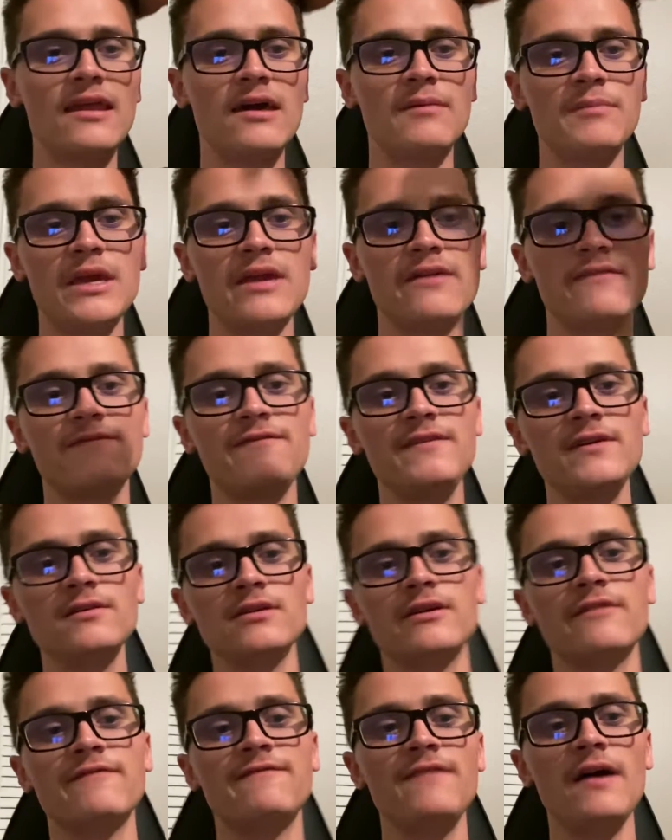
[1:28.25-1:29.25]
I mean, it
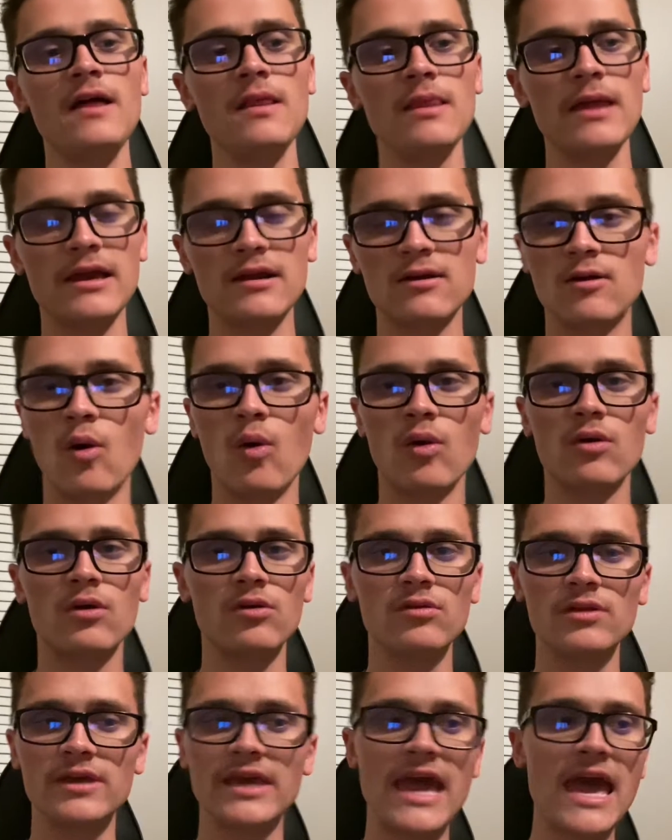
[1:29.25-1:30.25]
felt like Gore
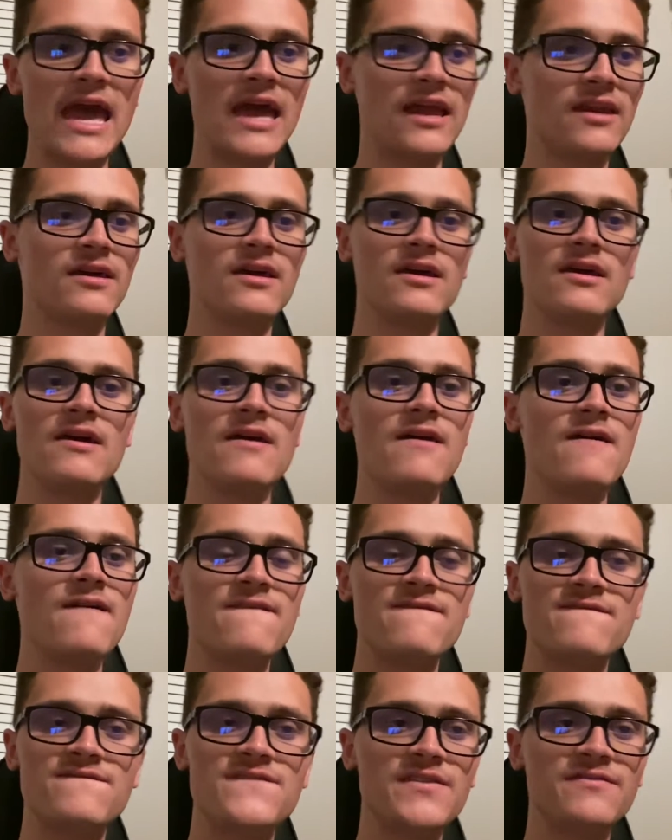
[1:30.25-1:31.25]
only had
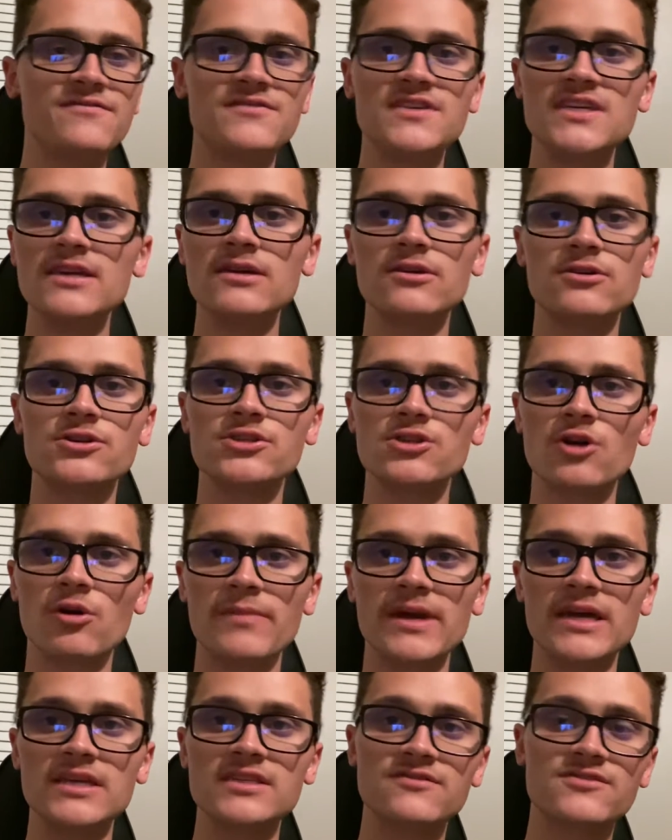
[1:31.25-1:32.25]
15 or so
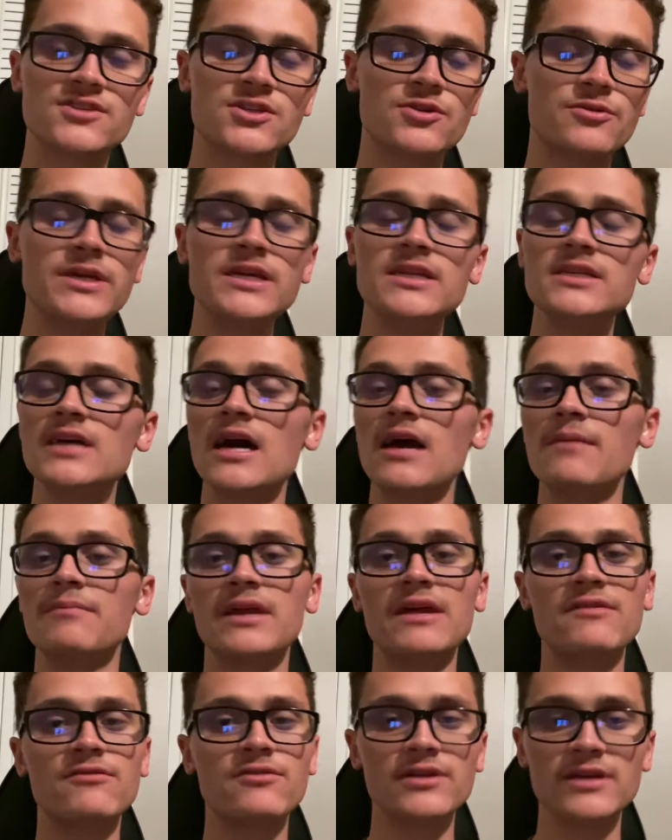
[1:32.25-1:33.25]
minutes of screen time, but
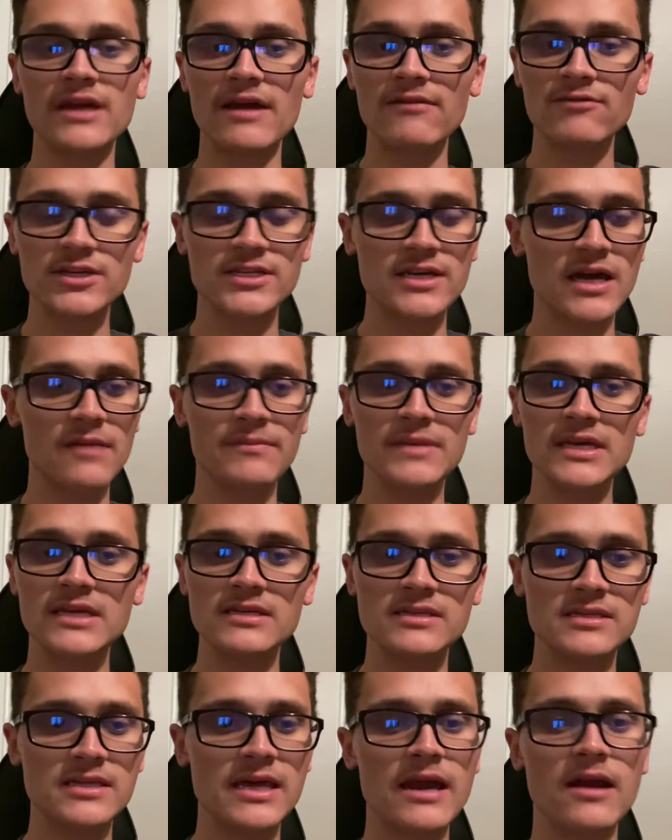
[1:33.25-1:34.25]
every time
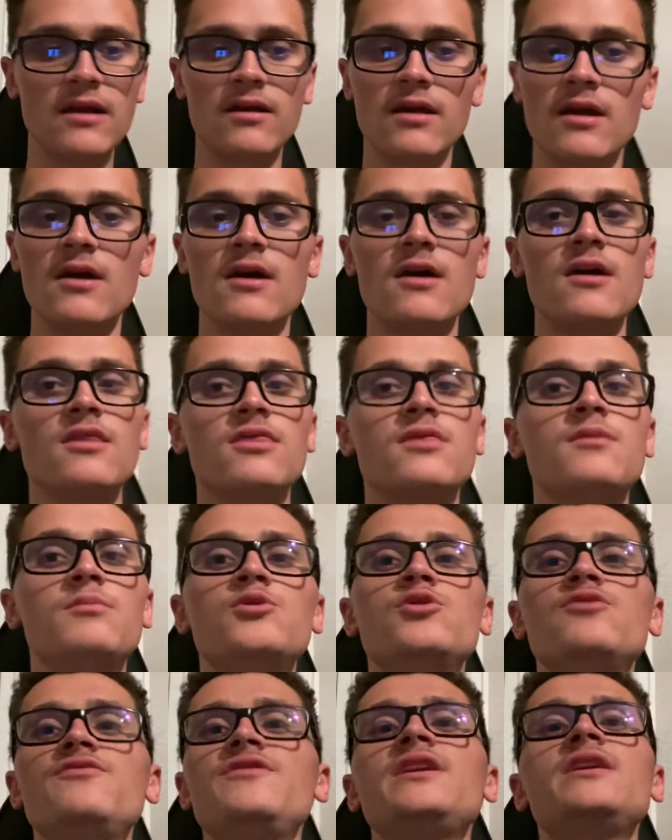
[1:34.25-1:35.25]
he's there, the
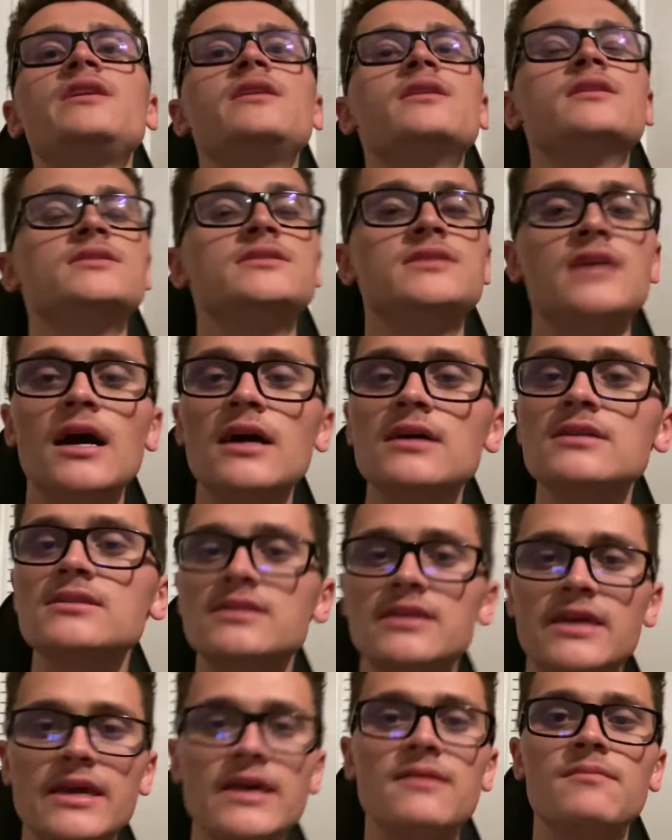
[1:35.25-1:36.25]
movie does
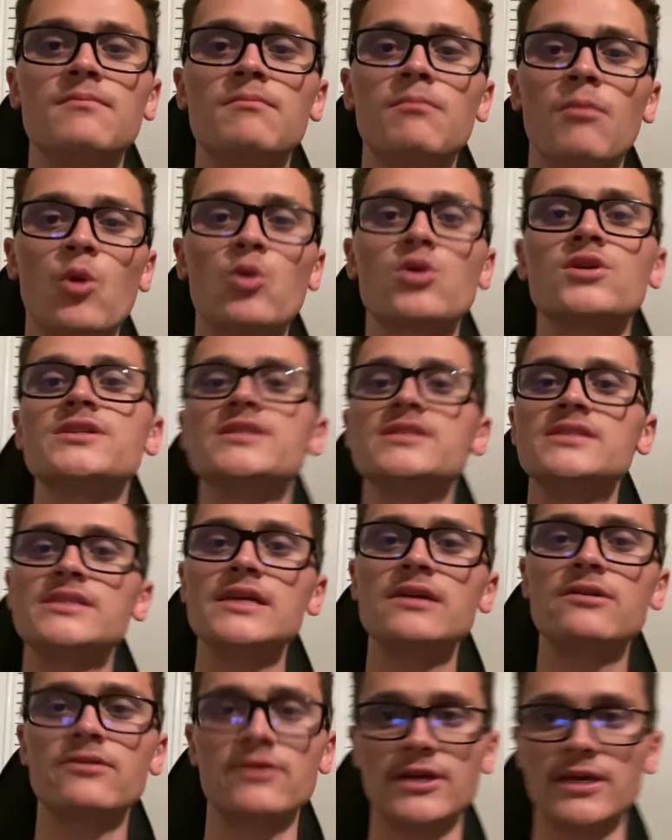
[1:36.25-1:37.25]
get more
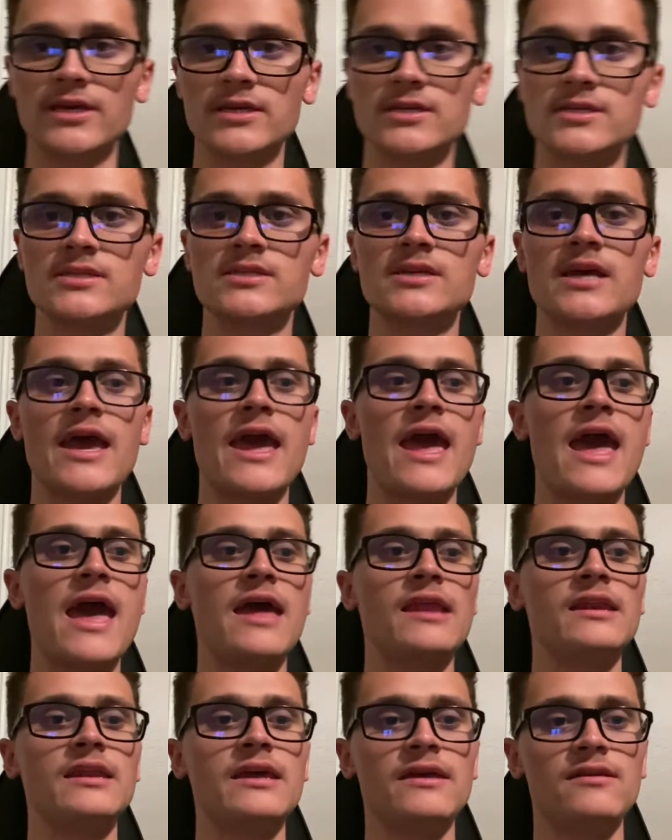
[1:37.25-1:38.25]
serious,
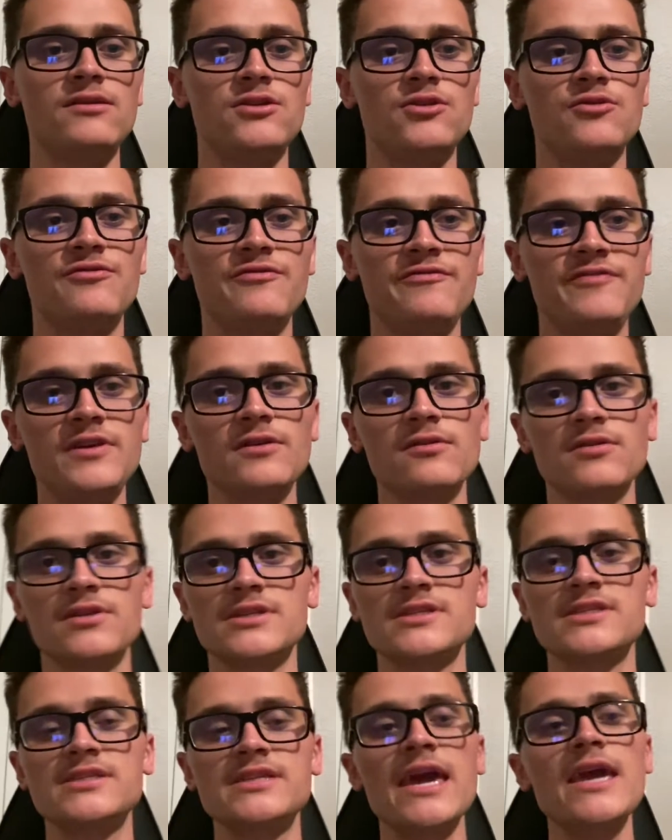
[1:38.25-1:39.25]
and you feel the
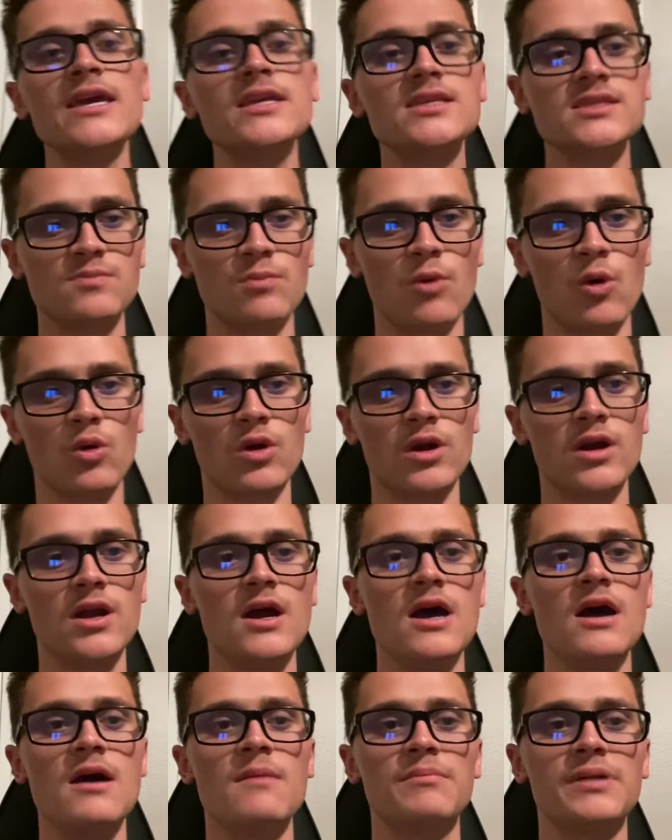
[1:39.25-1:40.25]
stakes more,
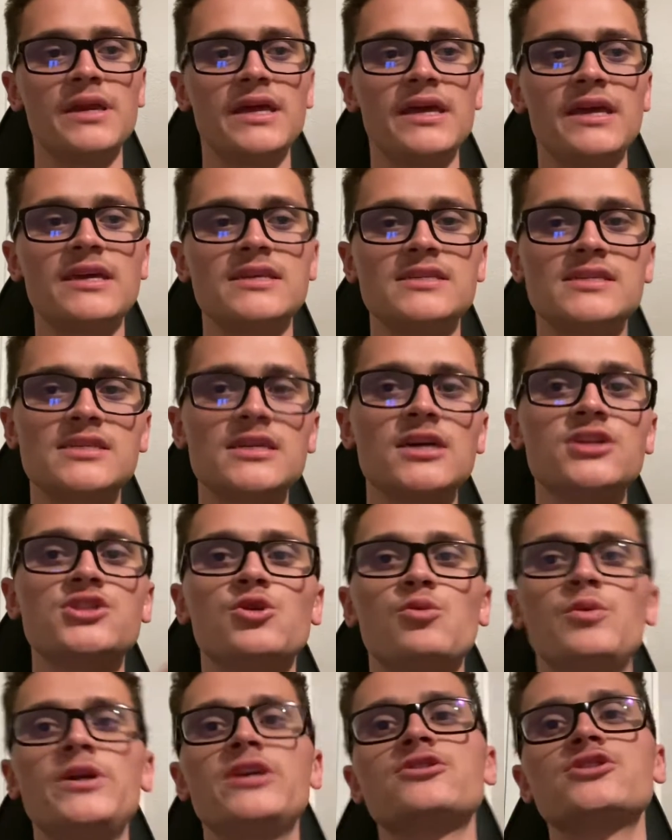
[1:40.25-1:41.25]
but it is such a
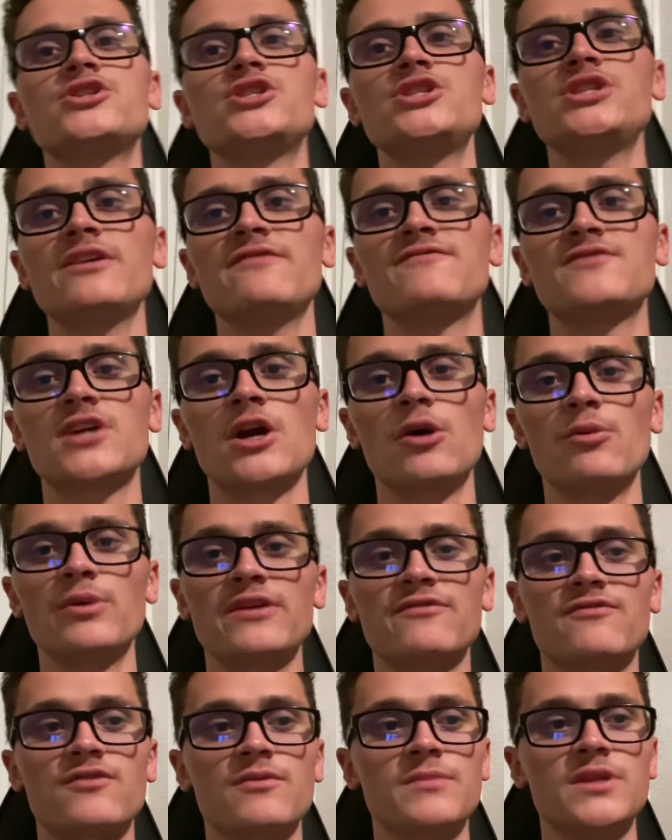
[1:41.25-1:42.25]
weird shift
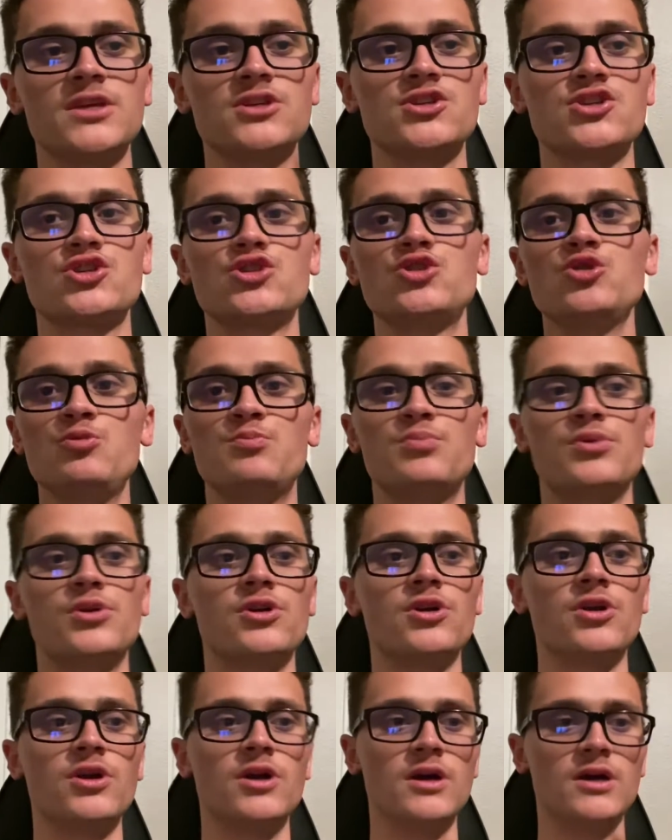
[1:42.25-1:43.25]
going from this
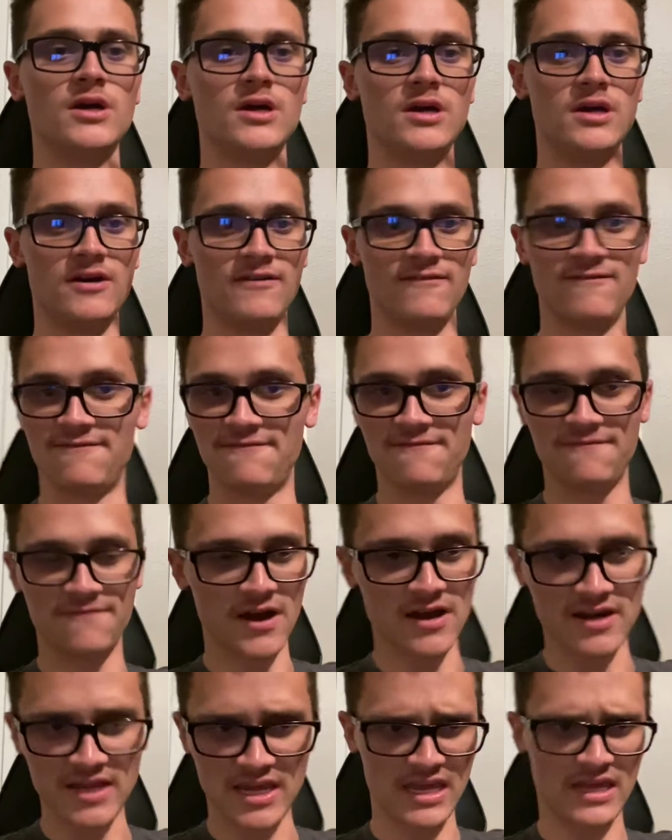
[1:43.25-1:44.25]
super
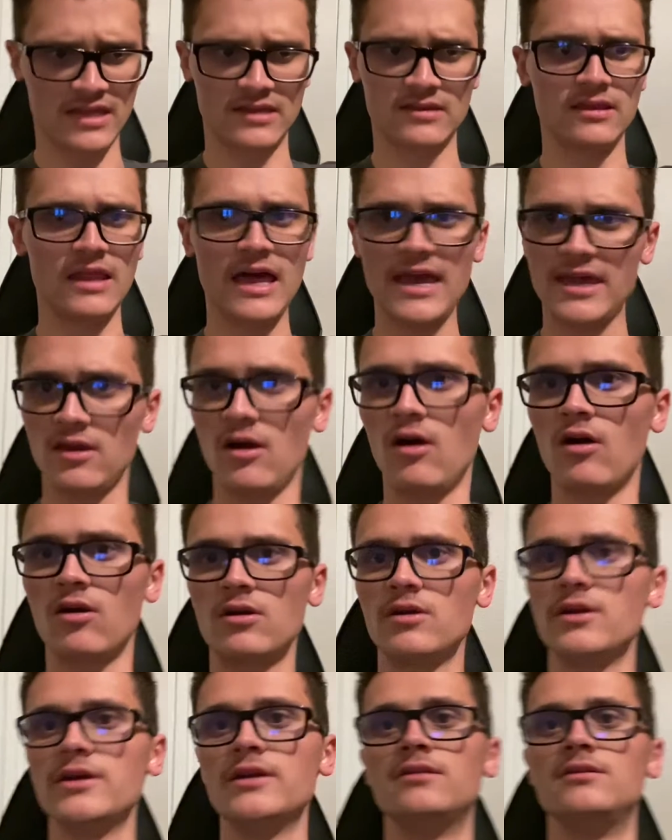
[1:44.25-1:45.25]
funny and
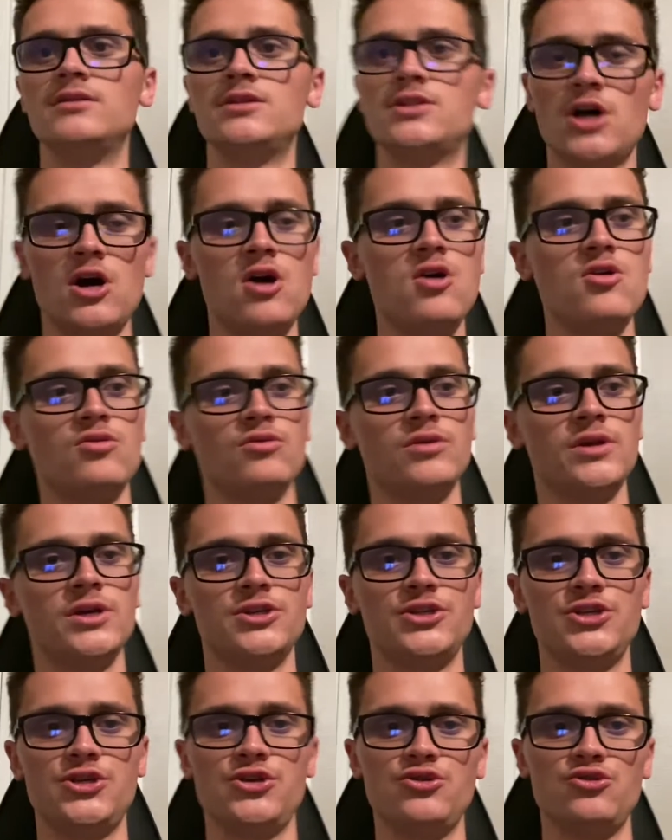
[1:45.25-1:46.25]
lighthearted tone
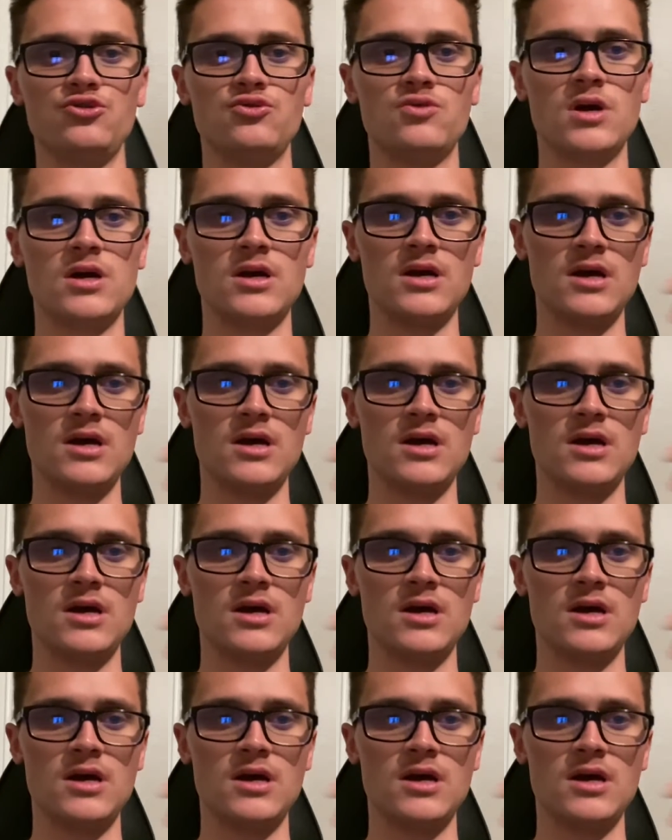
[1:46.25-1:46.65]
to